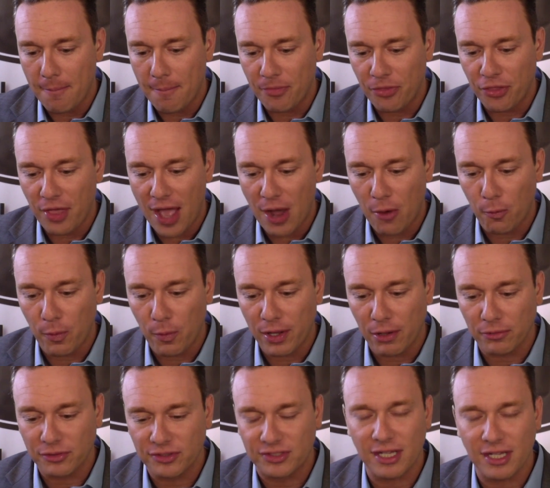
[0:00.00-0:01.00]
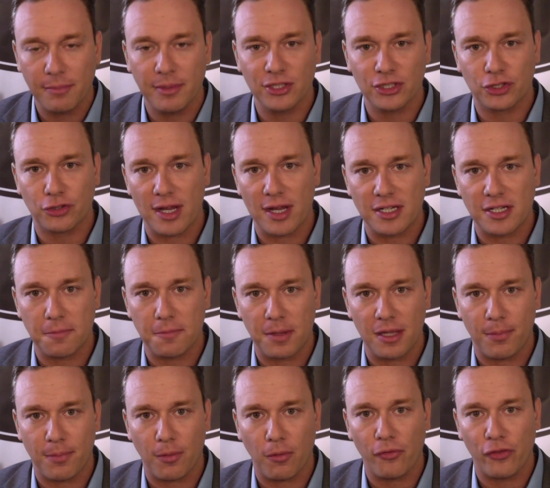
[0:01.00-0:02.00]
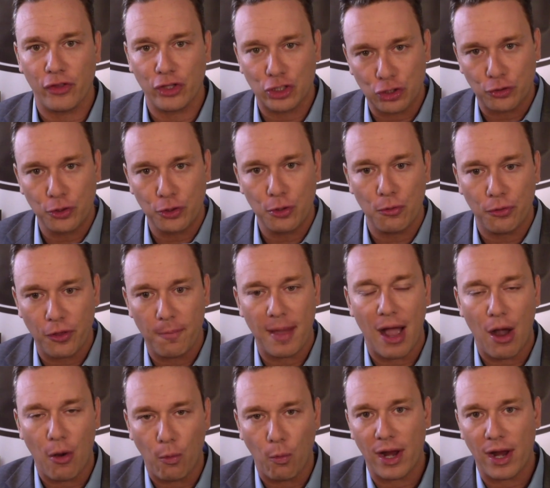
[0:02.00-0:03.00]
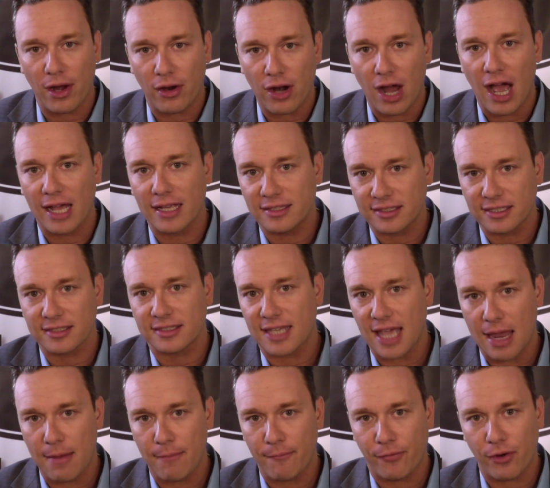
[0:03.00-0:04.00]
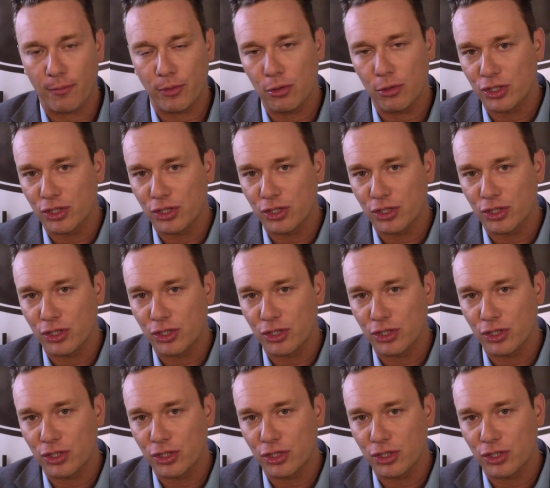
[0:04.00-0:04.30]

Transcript: that will demonstrate to people the truth about where ISIS came from.